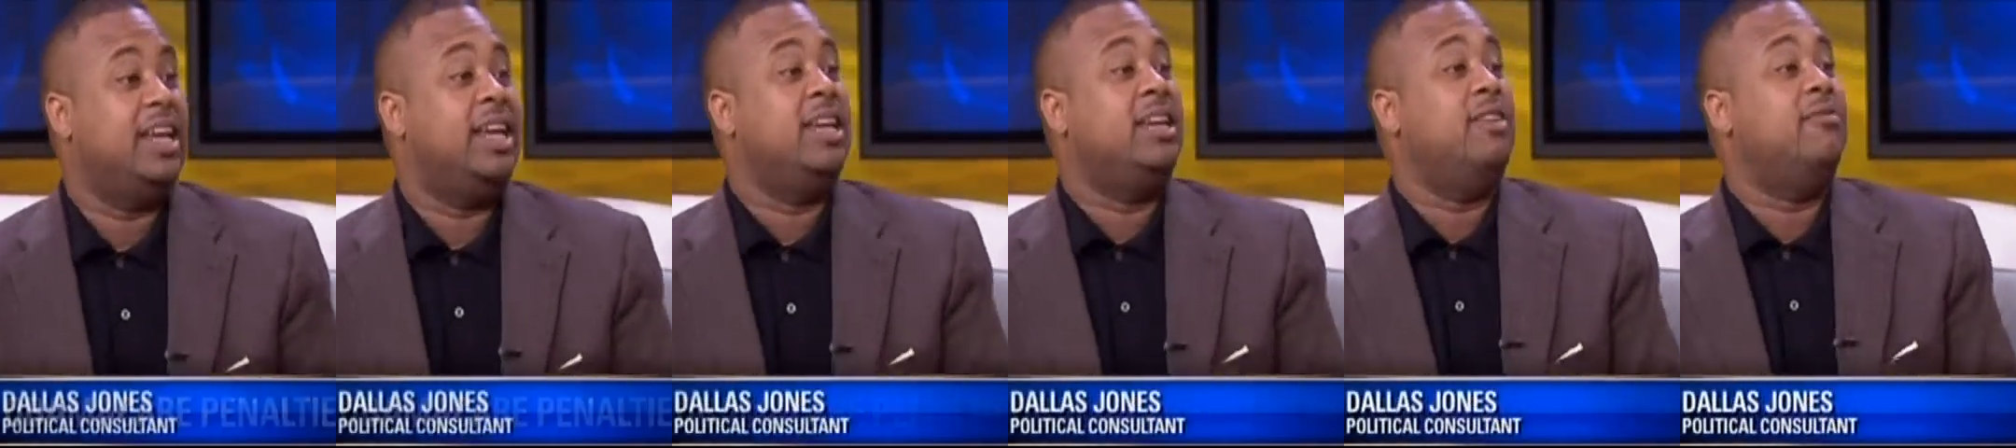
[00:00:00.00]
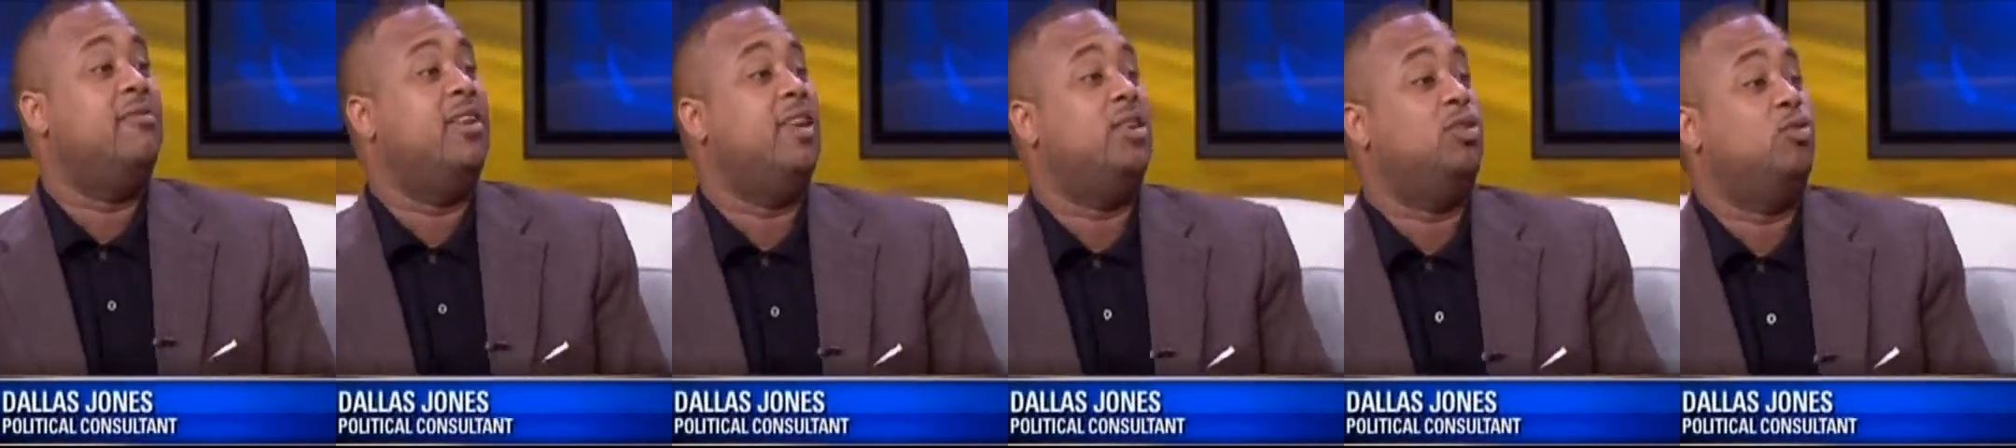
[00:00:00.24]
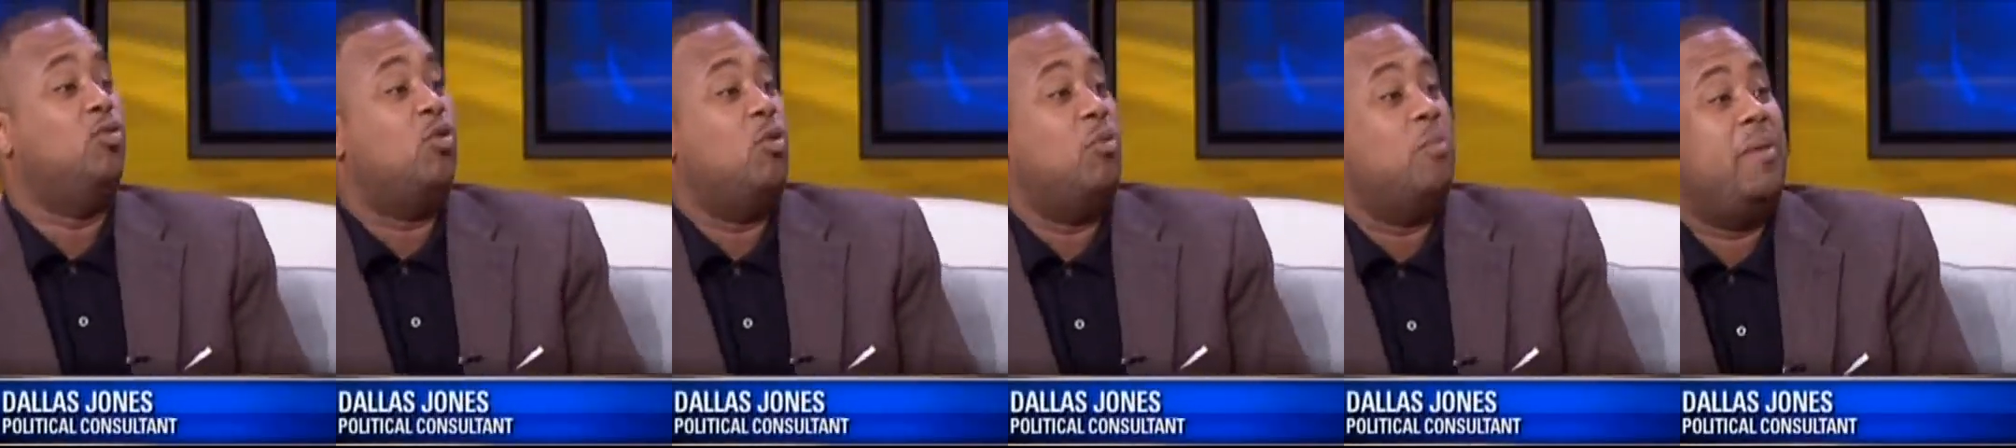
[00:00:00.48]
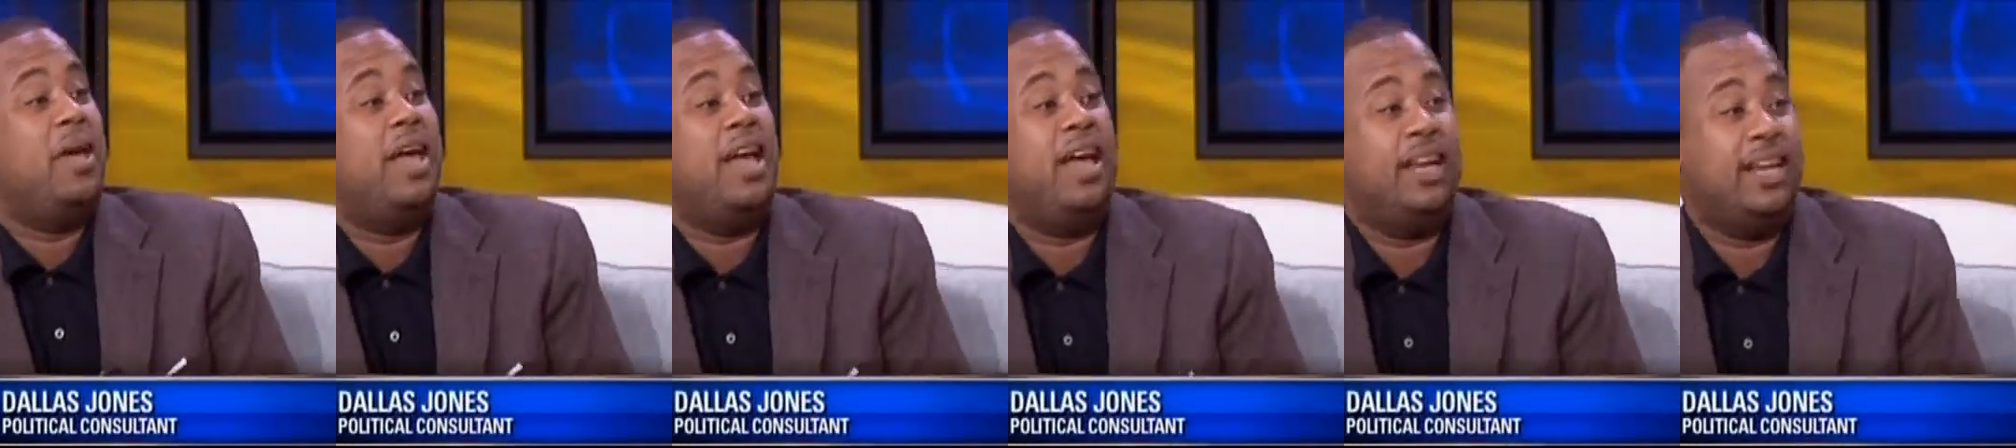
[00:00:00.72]
individual
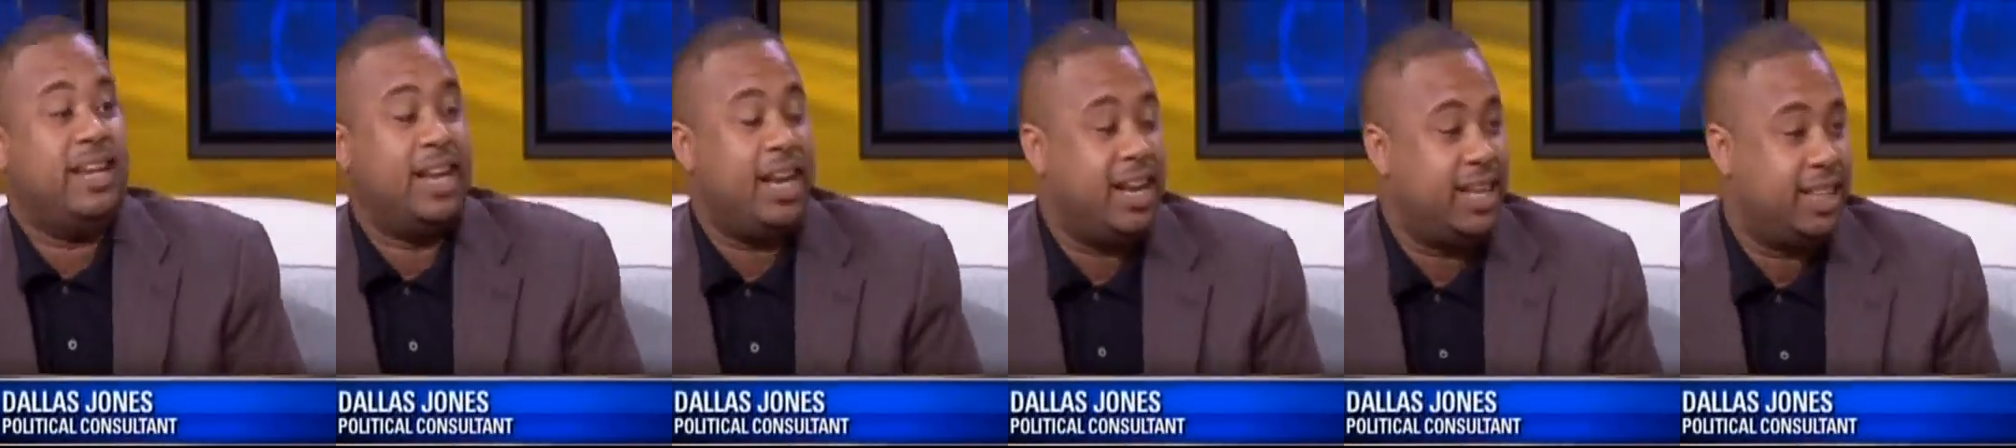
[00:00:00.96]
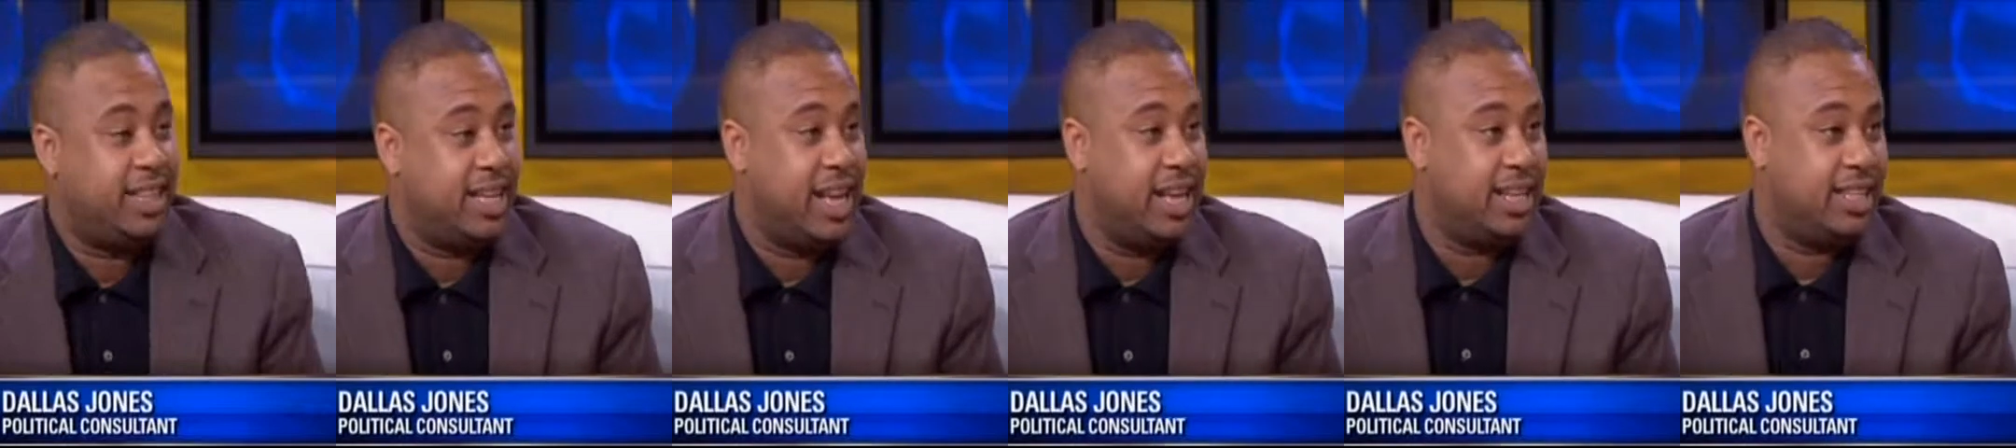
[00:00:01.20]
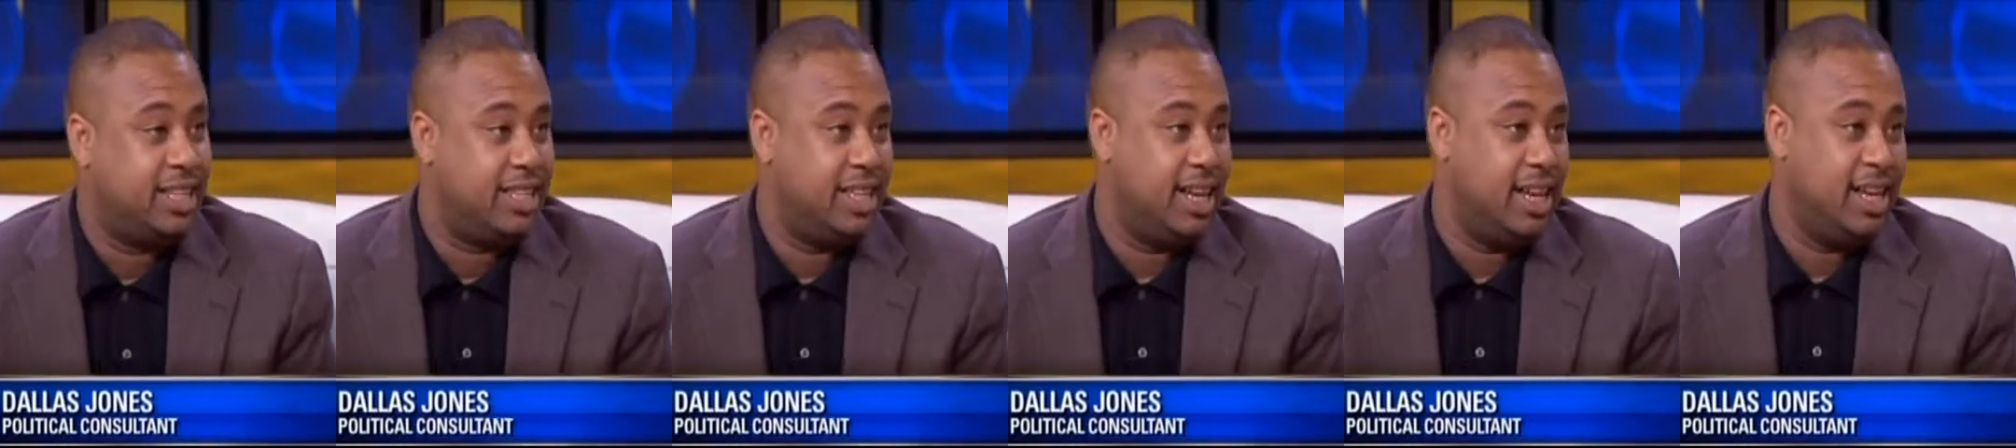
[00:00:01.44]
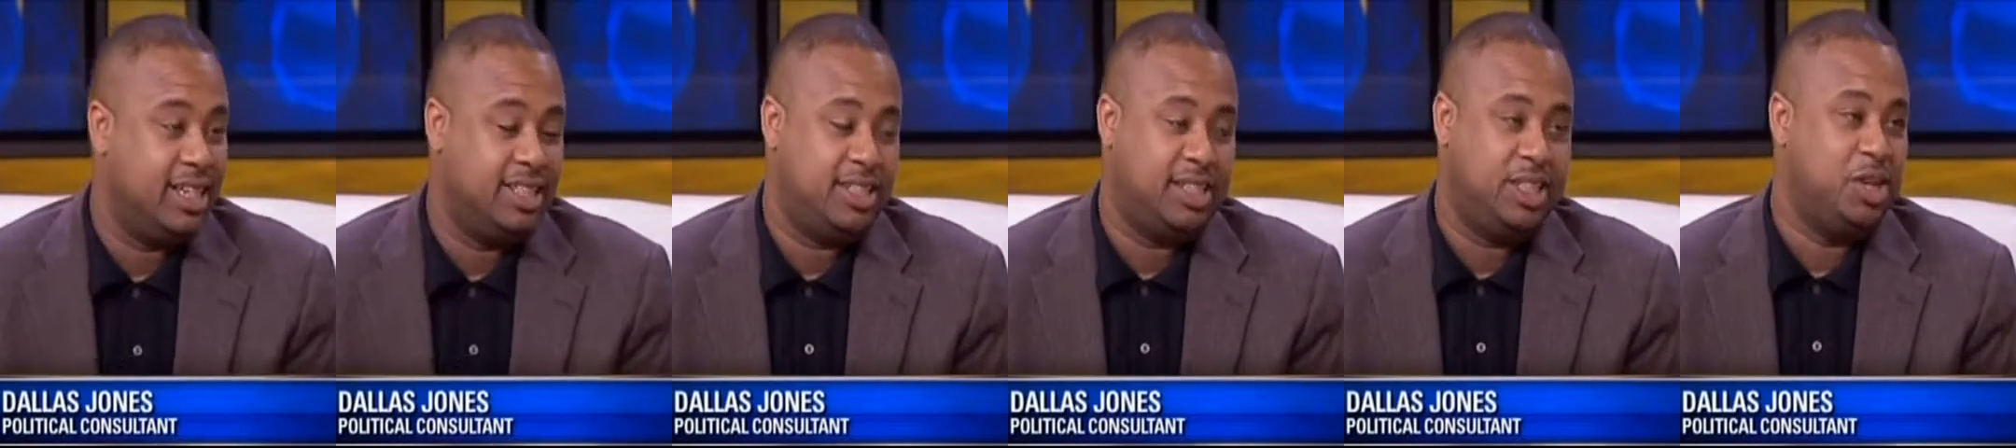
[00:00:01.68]
mandate that
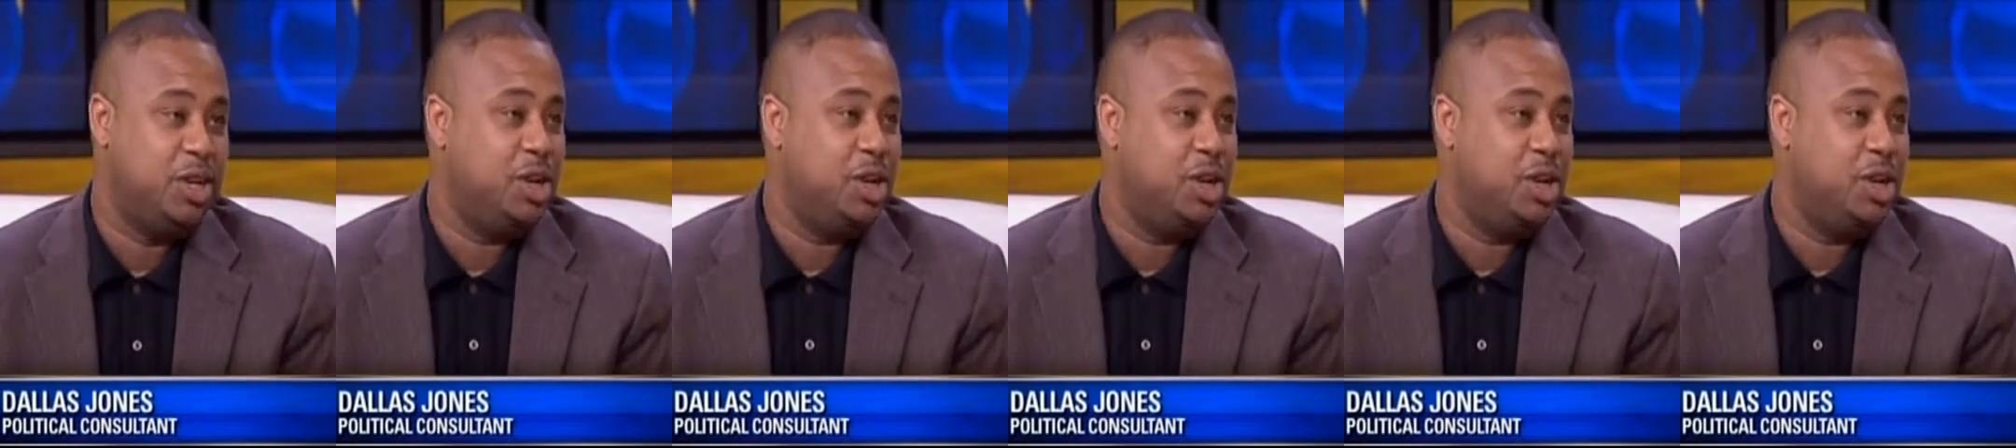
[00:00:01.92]
says,